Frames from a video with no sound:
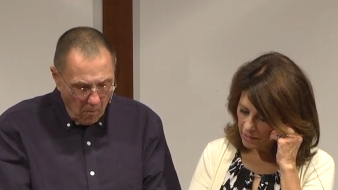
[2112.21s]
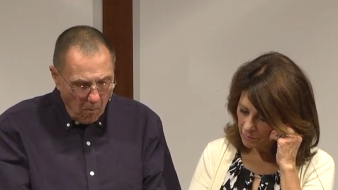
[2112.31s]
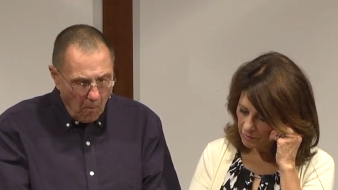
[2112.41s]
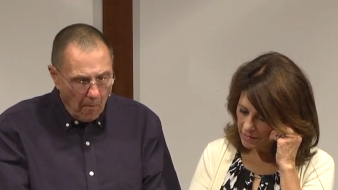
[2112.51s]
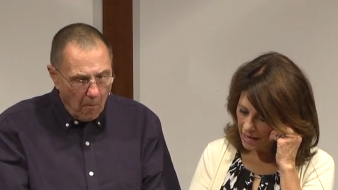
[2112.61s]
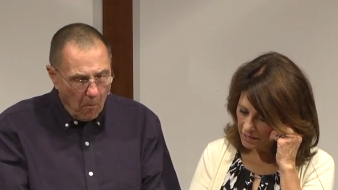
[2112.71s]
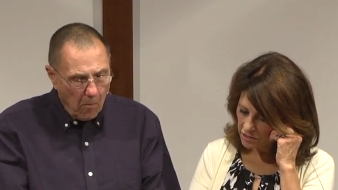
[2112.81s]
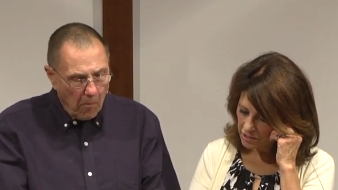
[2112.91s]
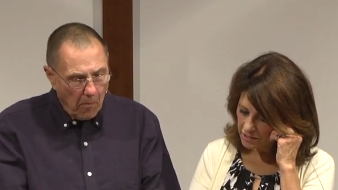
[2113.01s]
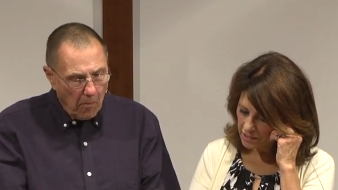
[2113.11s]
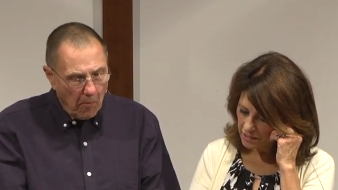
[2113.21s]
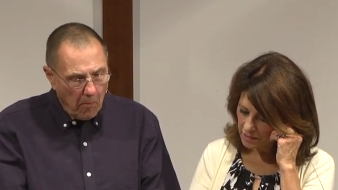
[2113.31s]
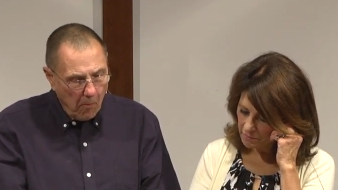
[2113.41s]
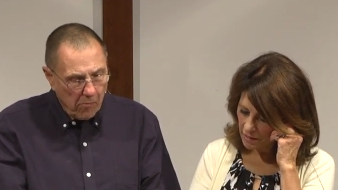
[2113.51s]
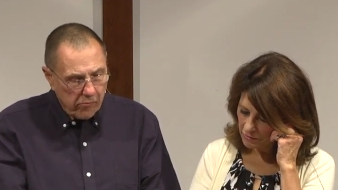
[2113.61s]
Speaker 1: He will gnash his
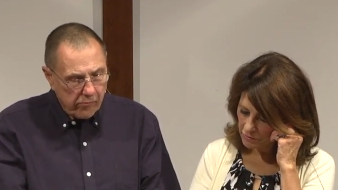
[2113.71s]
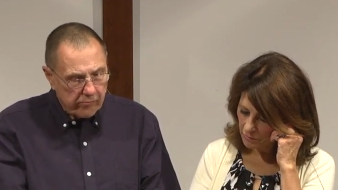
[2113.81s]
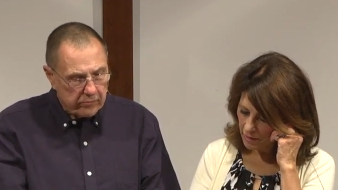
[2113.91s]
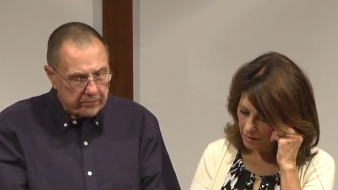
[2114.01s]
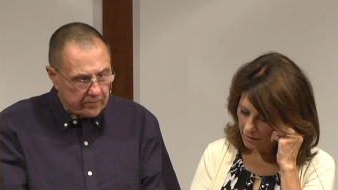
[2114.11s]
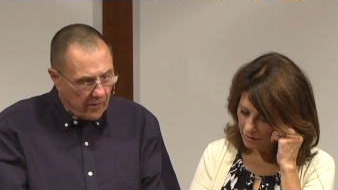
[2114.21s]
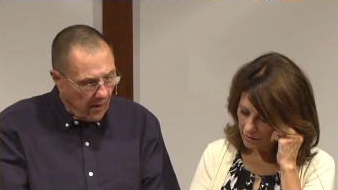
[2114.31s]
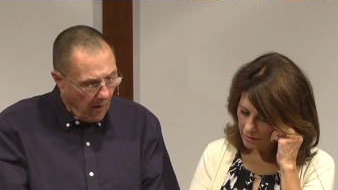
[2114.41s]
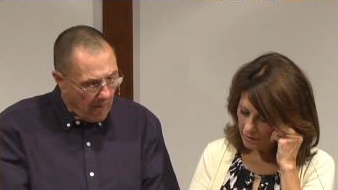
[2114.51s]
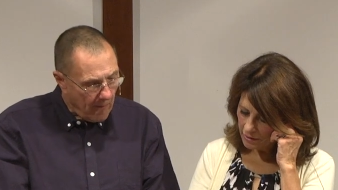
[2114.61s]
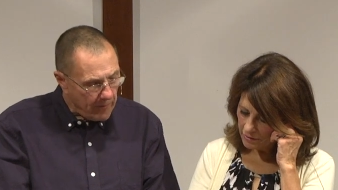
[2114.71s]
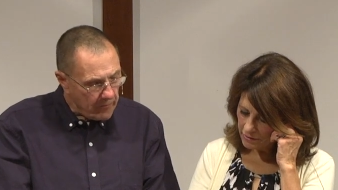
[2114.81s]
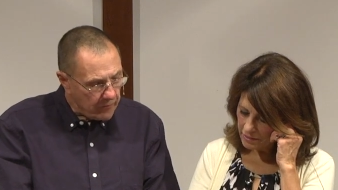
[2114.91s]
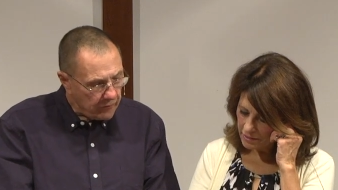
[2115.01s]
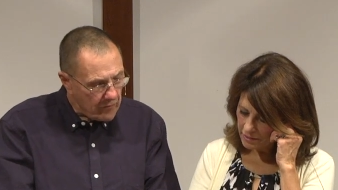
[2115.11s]
teeth and melt away.
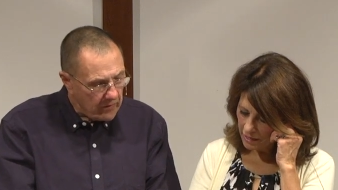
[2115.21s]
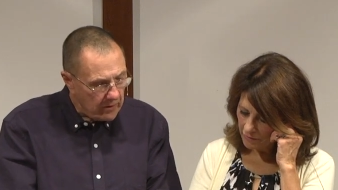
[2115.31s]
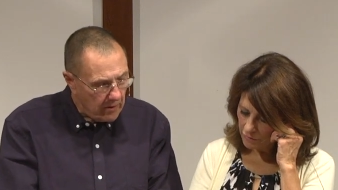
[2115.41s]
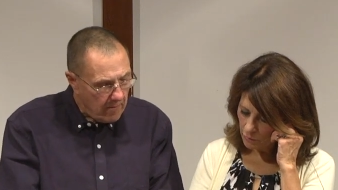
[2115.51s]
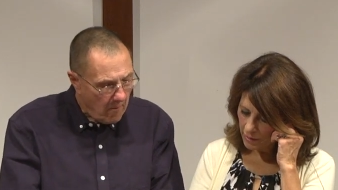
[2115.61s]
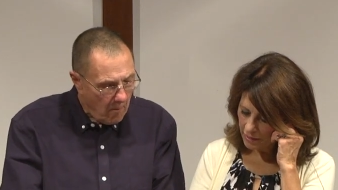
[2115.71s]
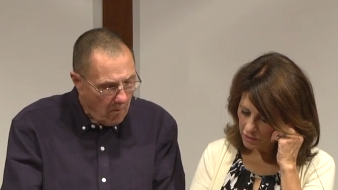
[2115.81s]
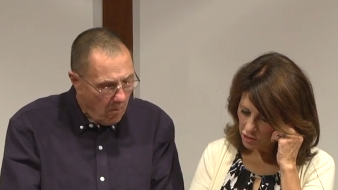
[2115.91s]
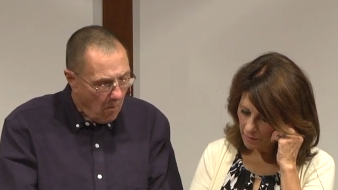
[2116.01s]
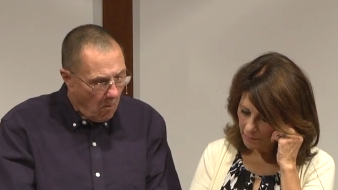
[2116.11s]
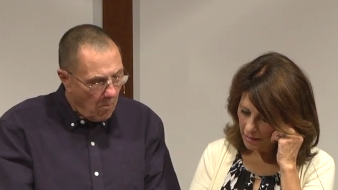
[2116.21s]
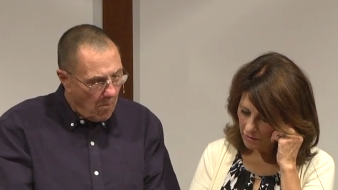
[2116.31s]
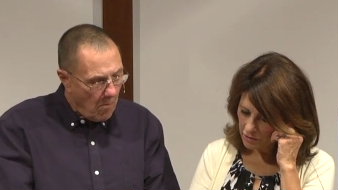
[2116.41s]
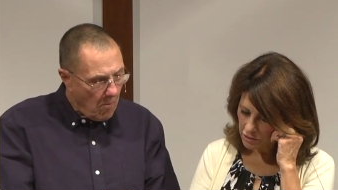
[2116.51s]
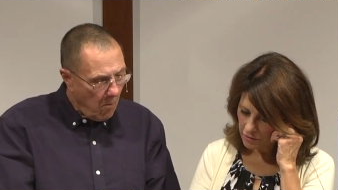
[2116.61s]
The desire of the wicked shall
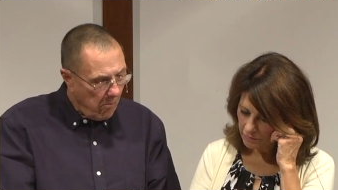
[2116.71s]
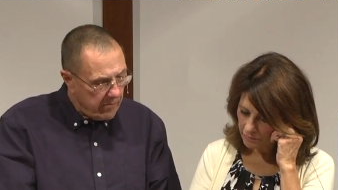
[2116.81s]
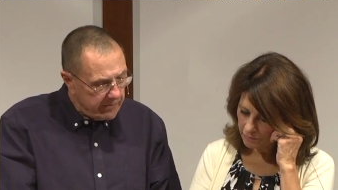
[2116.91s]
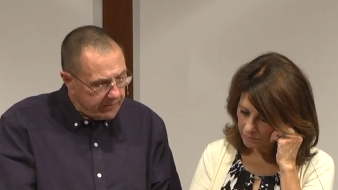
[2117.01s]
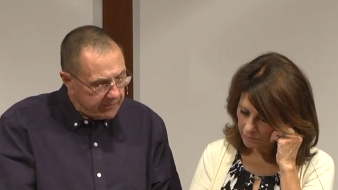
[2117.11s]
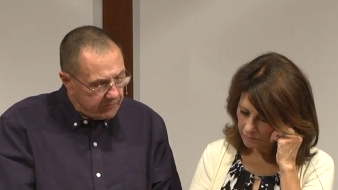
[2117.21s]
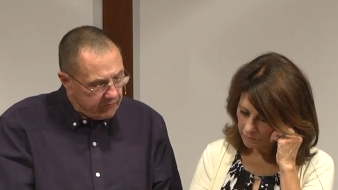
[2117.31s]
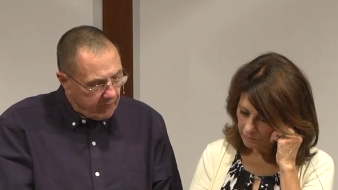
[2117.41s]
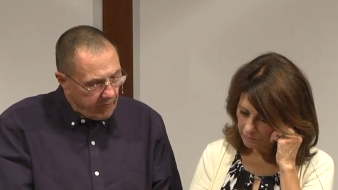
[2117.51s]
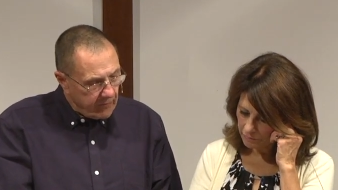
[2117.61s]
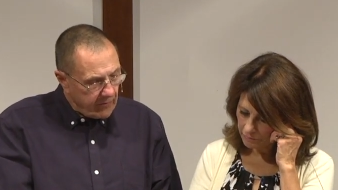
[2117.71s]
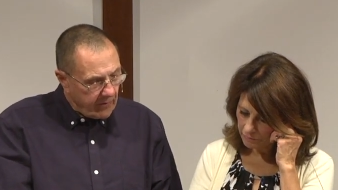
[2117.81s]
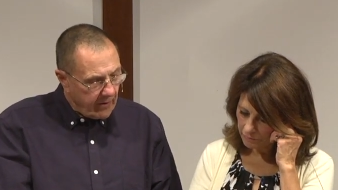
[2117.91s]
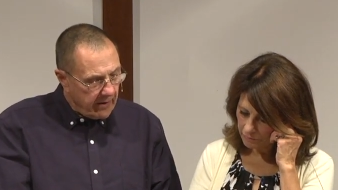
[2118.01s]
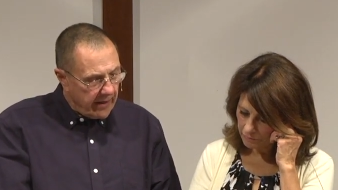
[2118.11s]
perish.
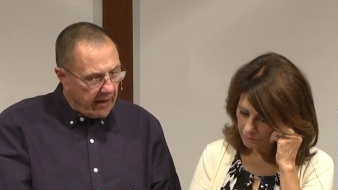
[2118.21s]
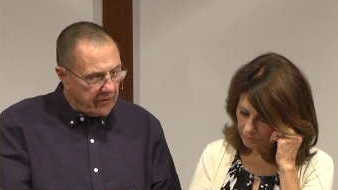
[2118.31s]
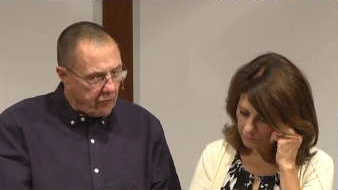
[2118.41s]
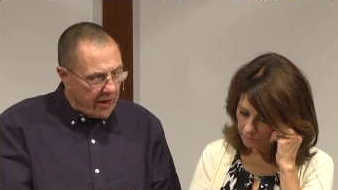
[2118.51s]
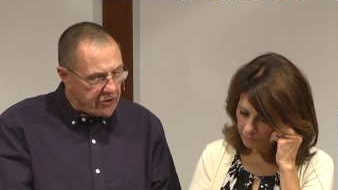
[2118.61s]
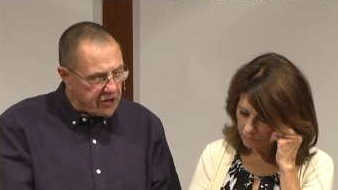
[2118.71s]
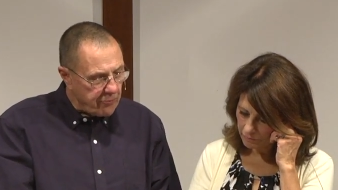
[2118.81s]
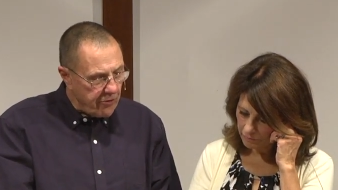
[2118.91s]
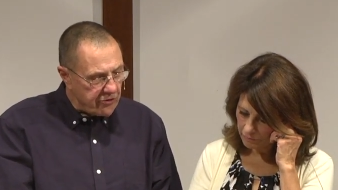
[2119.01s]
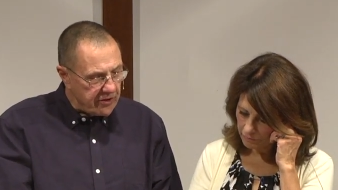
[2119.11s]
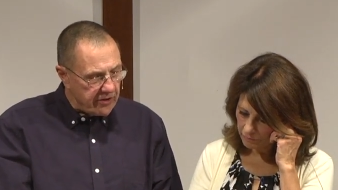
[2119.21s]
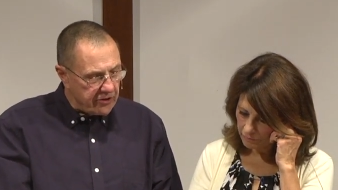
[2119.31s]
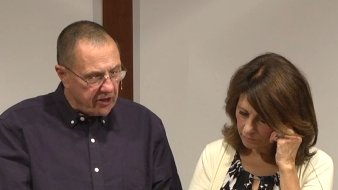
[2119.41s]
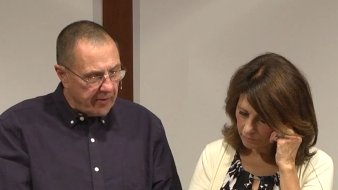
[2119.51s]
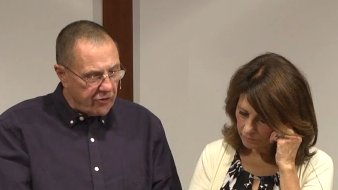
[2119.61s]
Speaker 2: Now, the righteous person
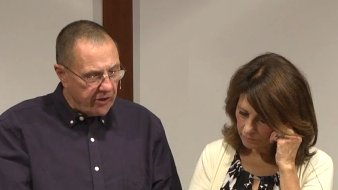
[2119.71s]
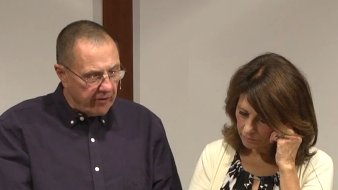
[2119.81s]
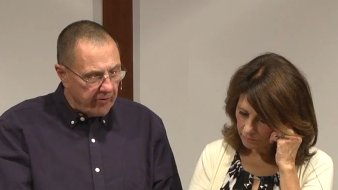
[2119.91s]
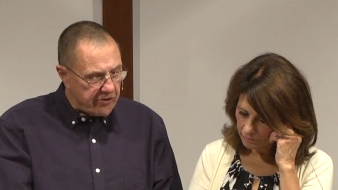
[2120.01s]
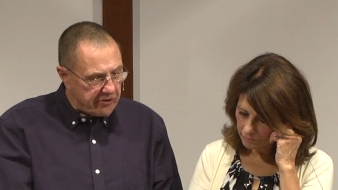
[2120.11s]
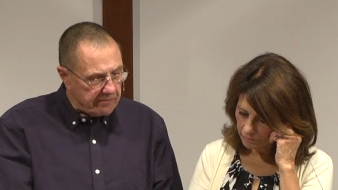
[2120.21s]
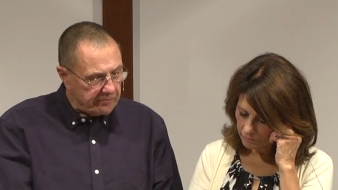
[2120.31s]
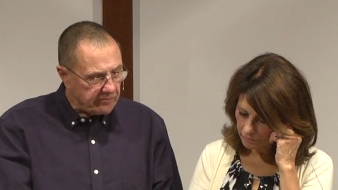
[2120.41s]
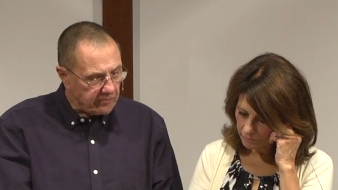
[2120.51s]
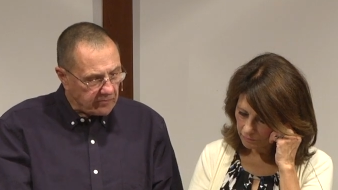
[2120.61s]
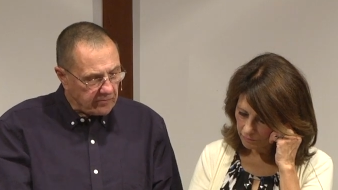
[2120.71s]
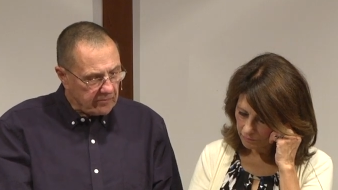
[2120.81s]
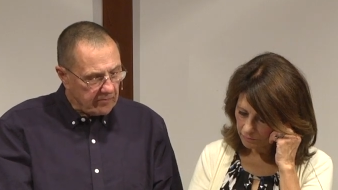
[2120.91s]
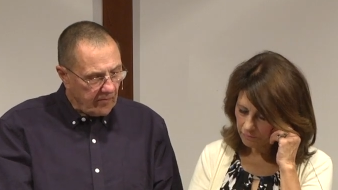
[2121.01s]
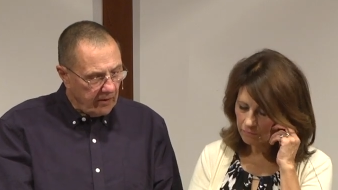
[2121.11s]
is going to be generous.
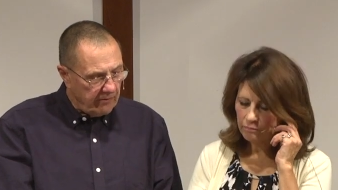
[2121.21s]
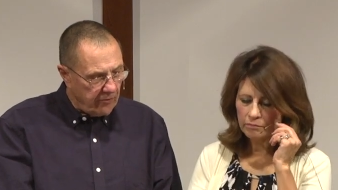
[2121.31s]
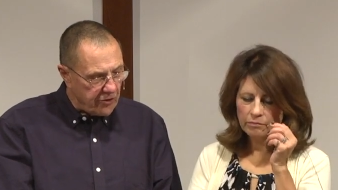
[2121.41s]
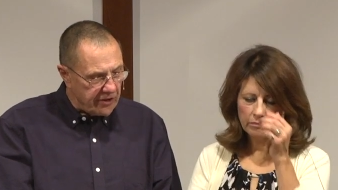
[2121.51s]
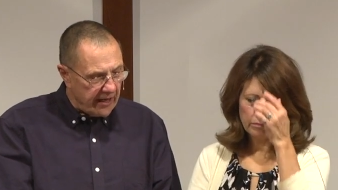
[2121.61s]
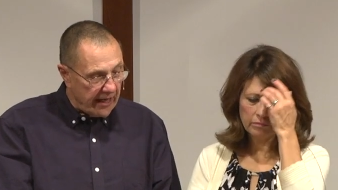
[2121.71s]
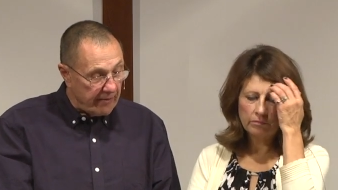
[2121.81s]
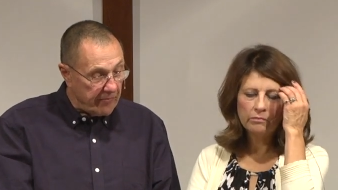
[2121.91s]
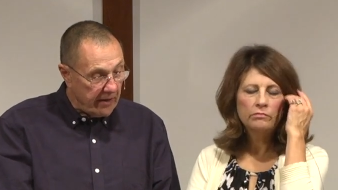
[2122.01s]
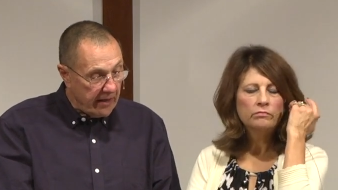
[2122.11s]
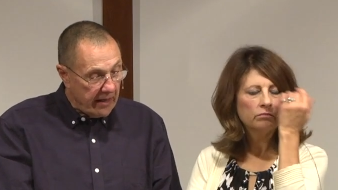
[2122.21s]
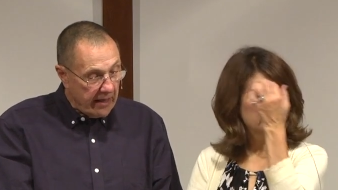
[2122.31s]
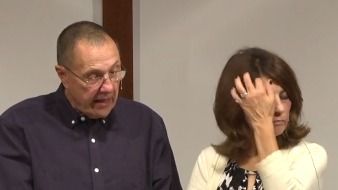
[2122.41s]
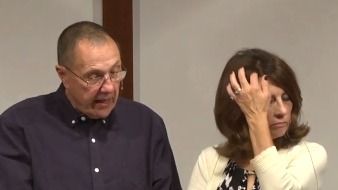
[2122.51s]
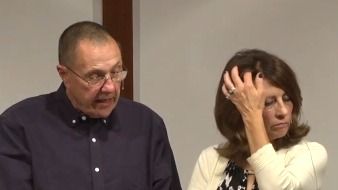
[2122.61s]
Verse 9
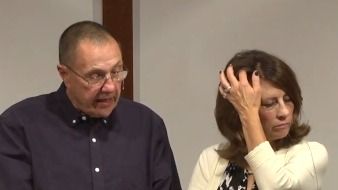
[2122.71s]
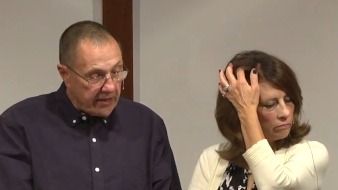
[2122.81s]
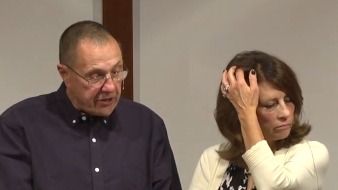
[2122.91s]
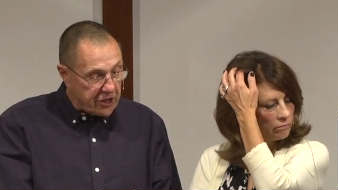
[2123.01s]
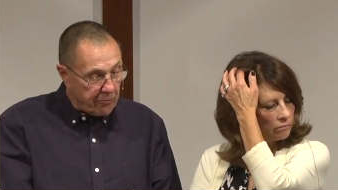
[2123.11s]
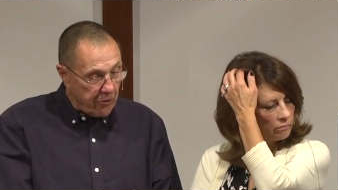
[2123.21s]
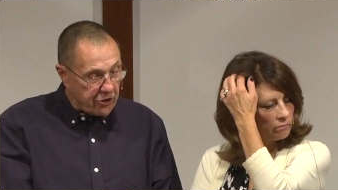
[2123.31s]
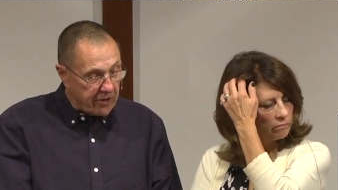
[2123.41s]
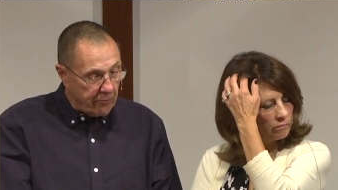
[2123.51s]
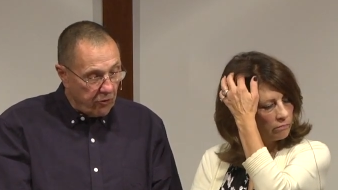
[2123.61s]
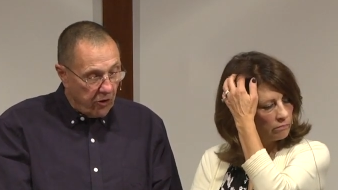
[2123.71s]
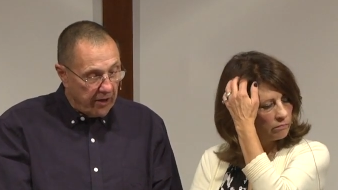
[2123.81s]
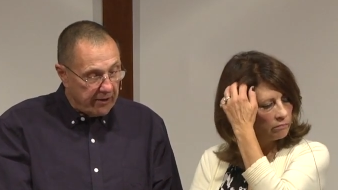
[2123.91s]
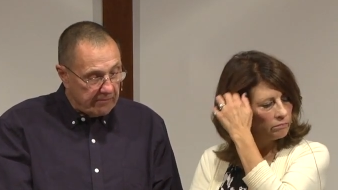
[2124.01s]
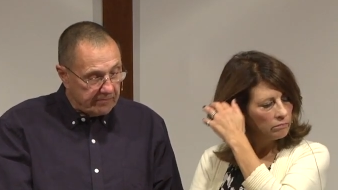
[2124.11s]
He has dispersed abroad,